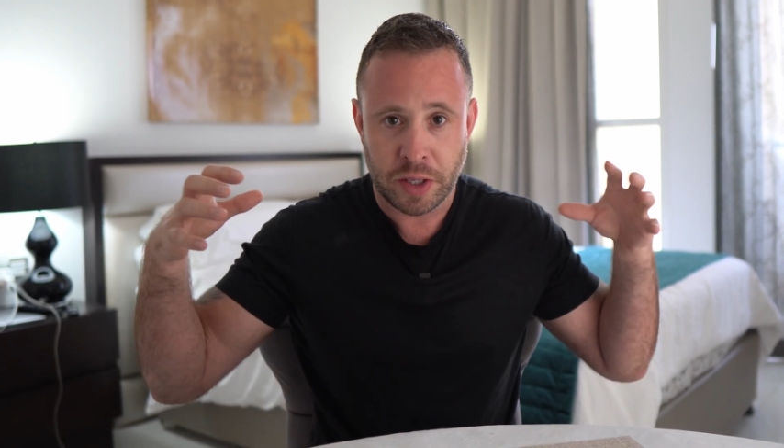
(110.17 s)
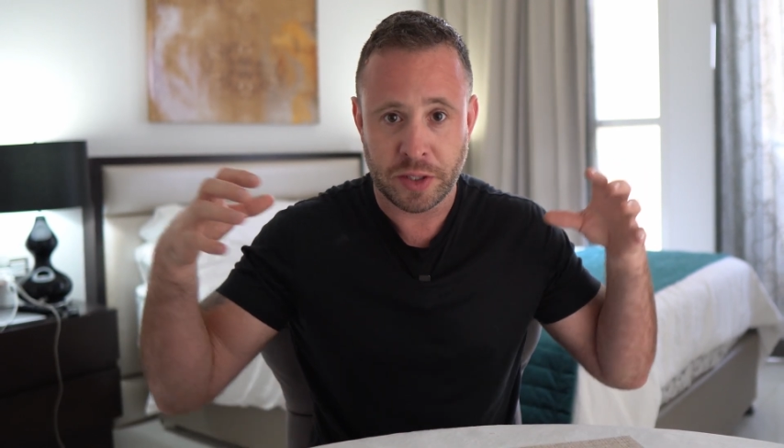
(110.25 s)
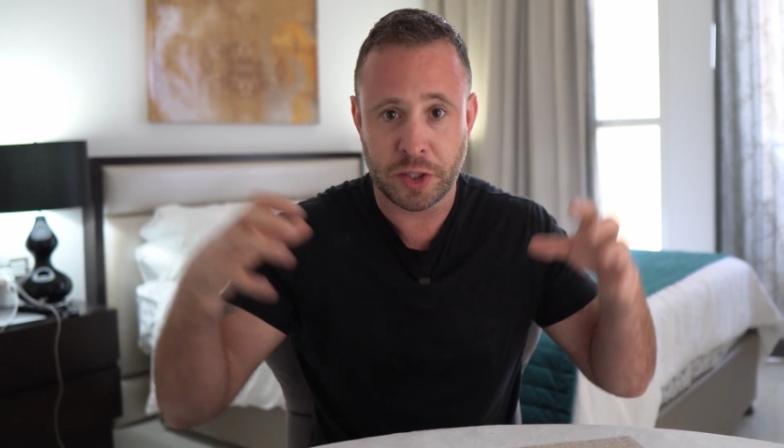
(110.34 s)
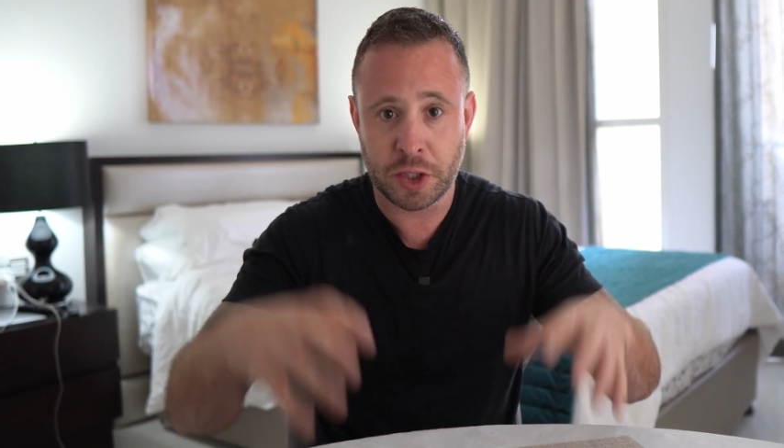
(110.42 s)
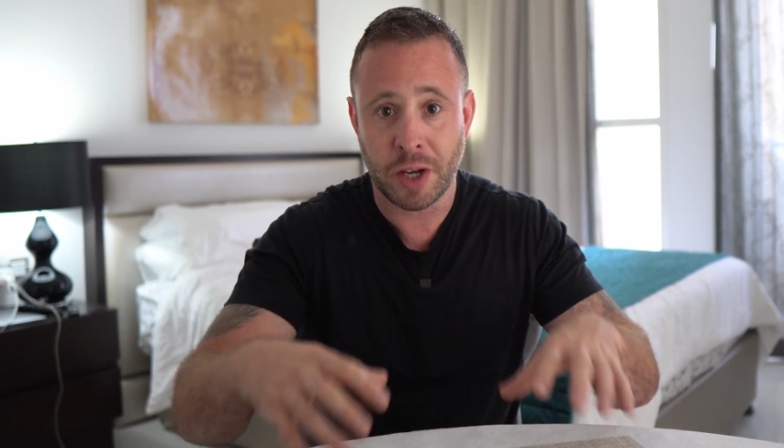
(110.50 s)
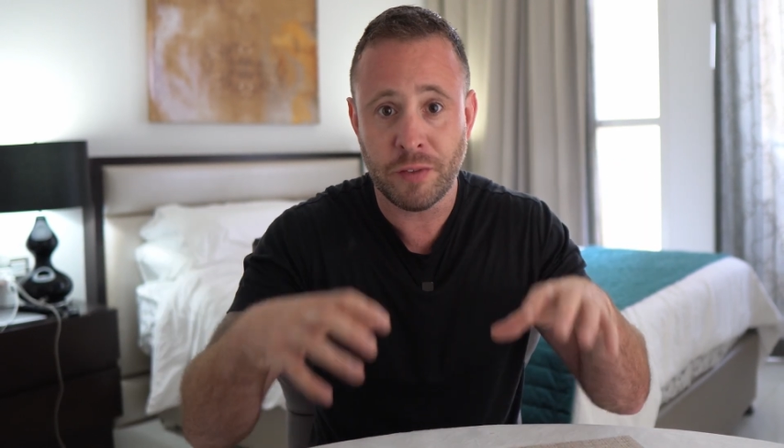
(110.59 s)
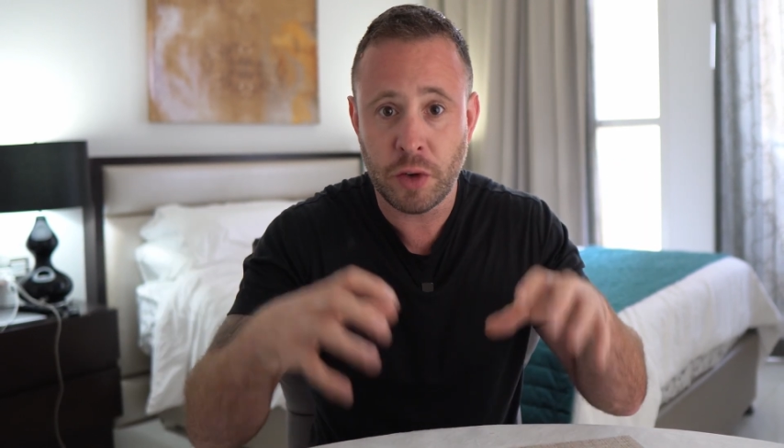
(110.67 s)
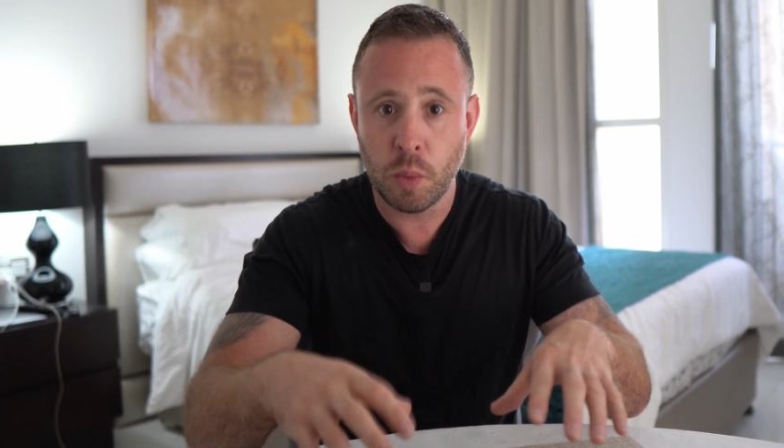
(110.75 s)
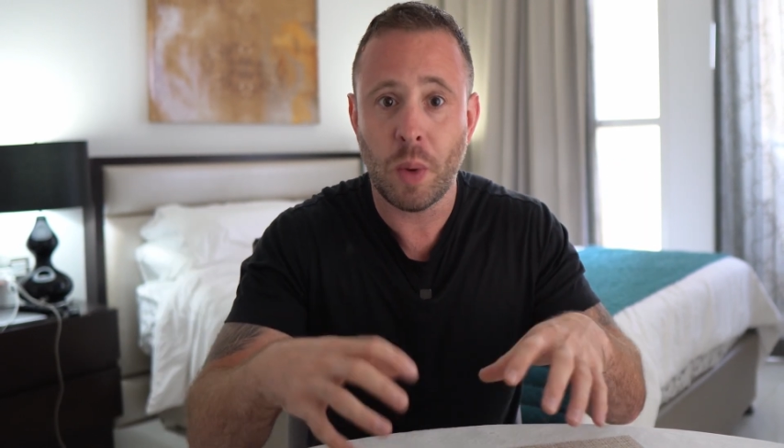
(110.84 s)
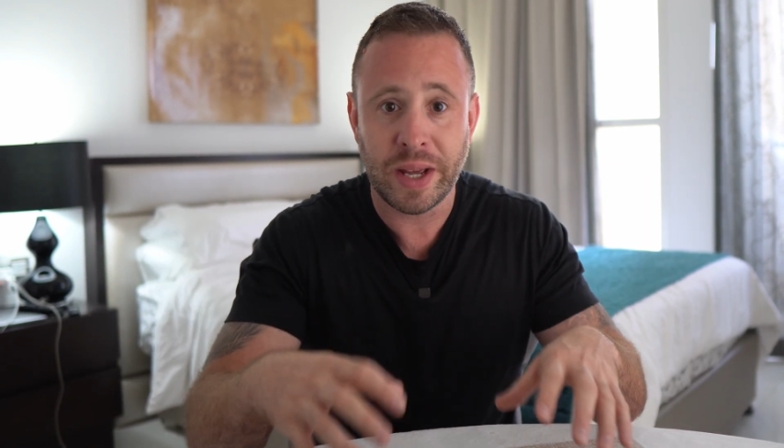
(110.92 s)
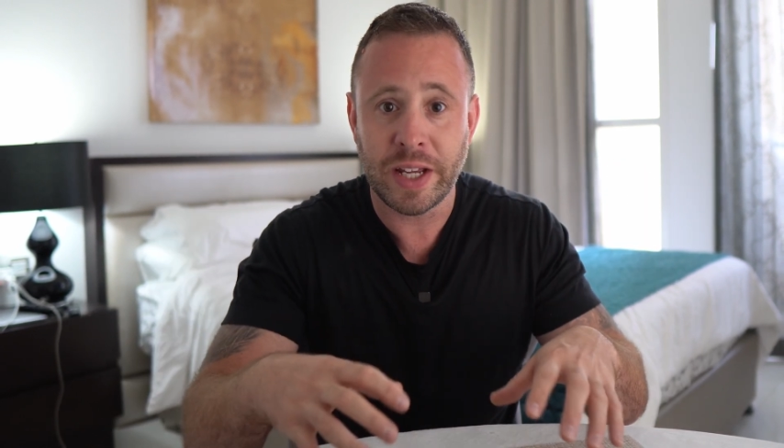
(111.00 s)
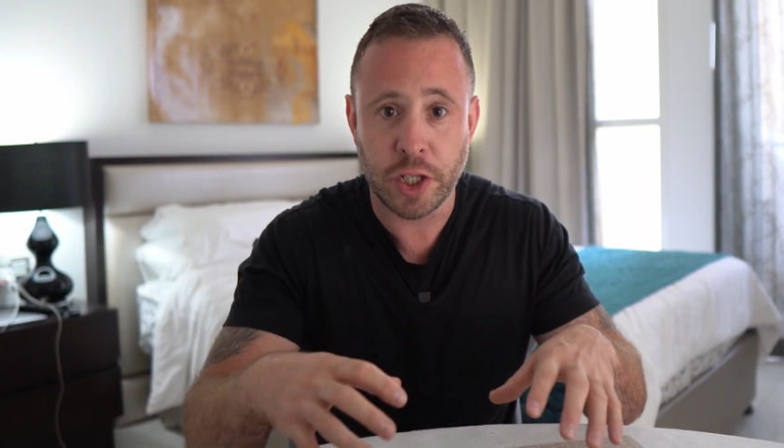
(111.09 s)

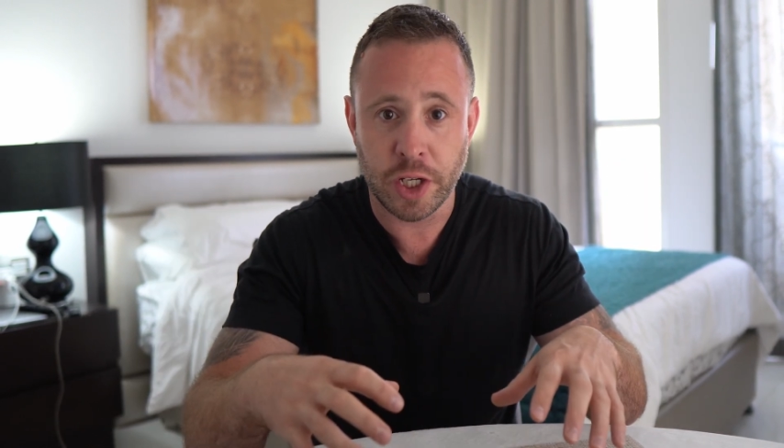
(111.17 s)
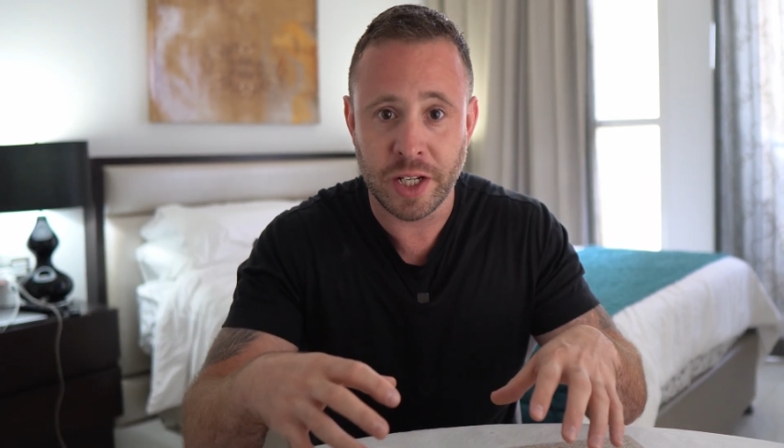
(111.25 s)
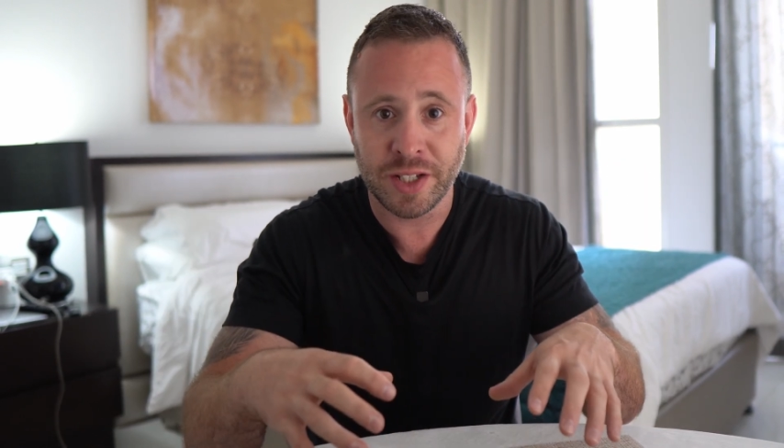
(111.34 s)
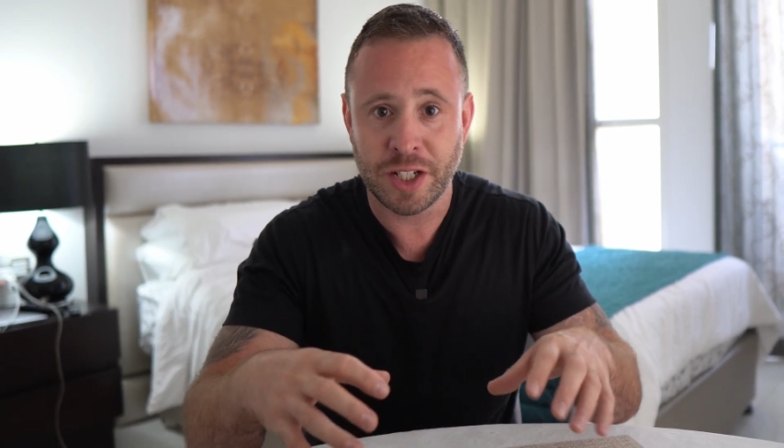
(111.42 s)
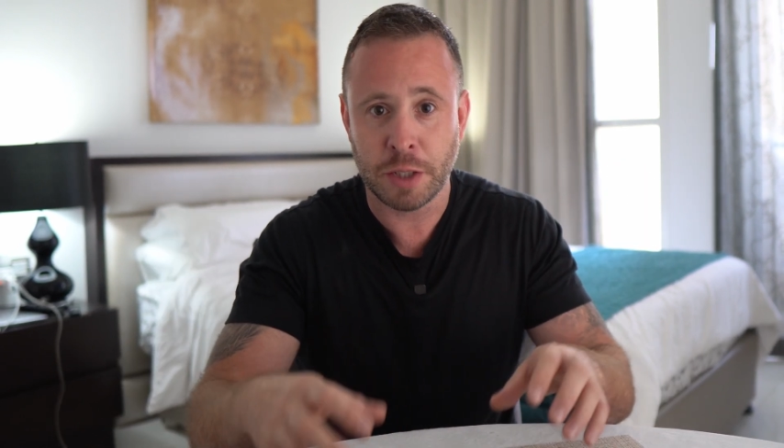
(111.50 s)
southern wages